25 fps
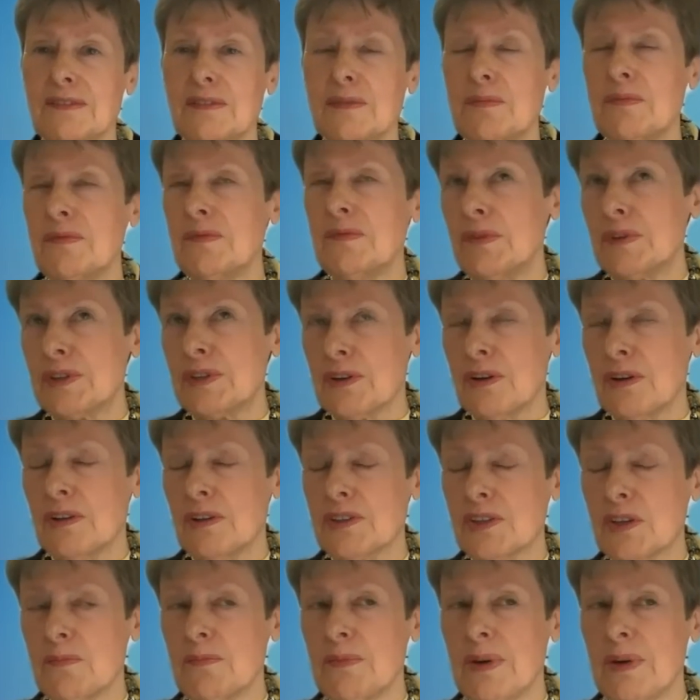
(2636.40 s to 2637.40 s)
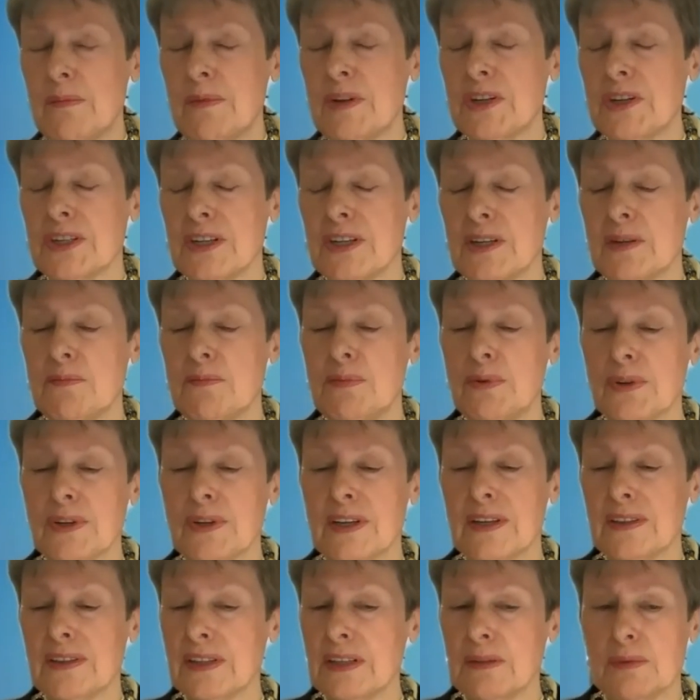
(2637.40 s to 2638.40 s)
was also published in a book,
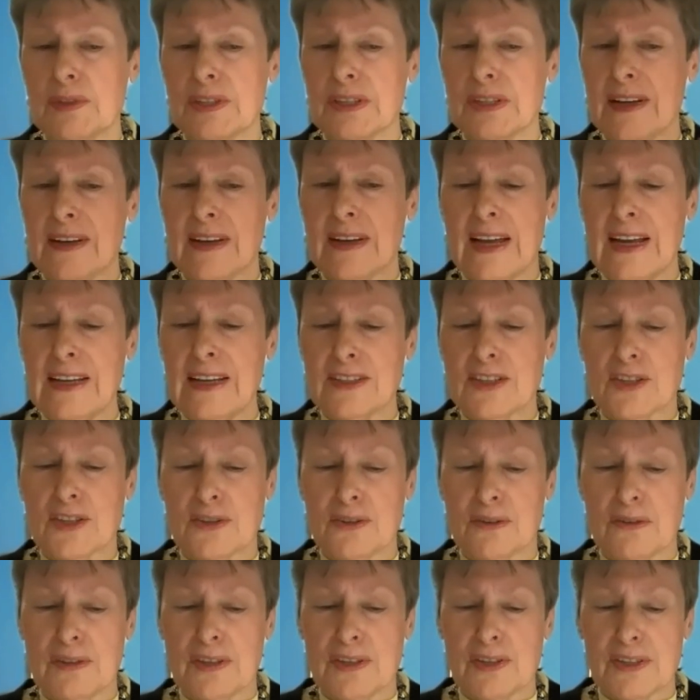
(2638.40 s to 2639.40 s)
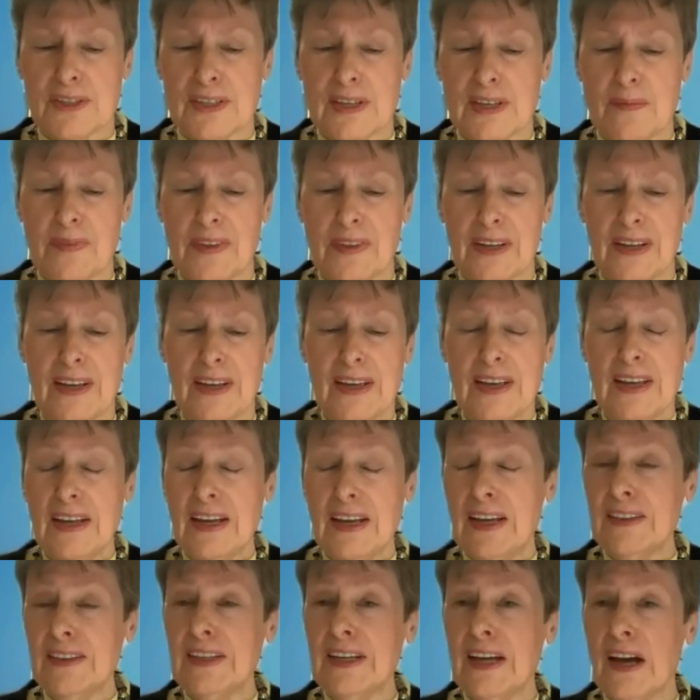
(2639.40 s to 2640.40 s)
and there was like 8 stories or something.
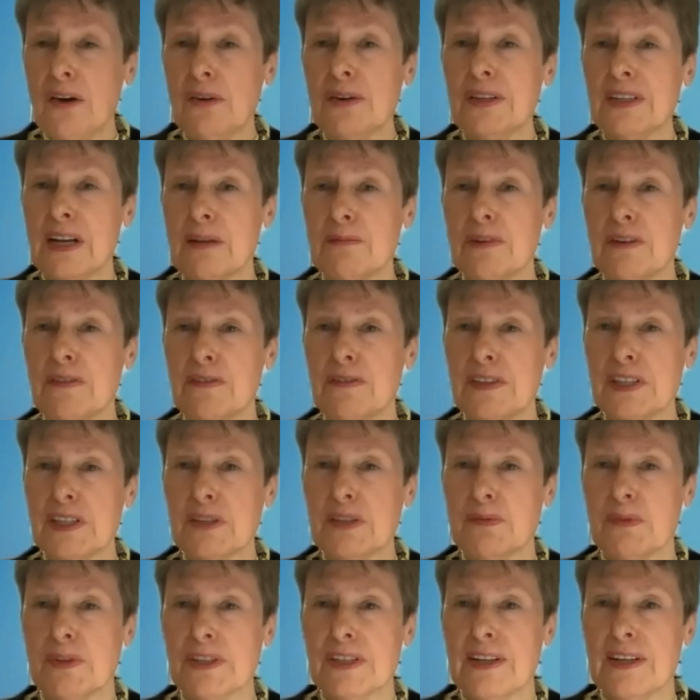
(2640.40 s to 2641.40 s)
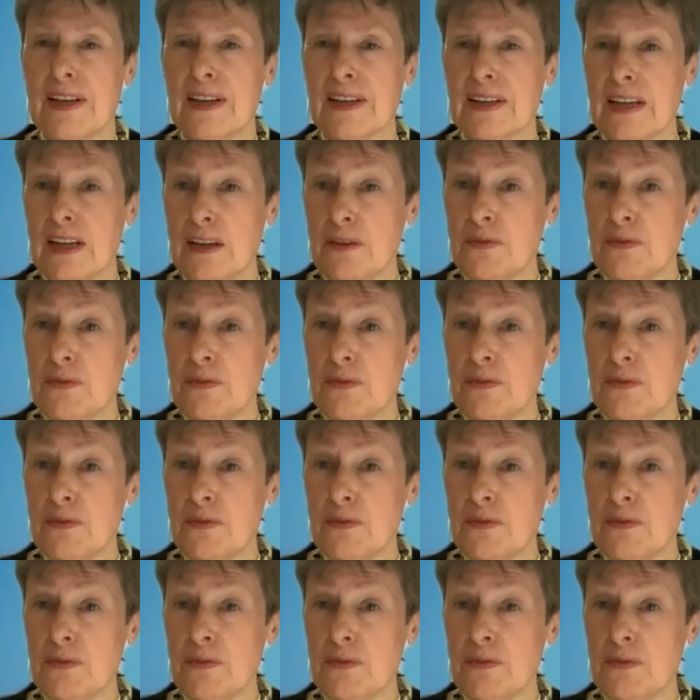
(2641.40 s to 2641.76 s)
And the outcome of this was like, if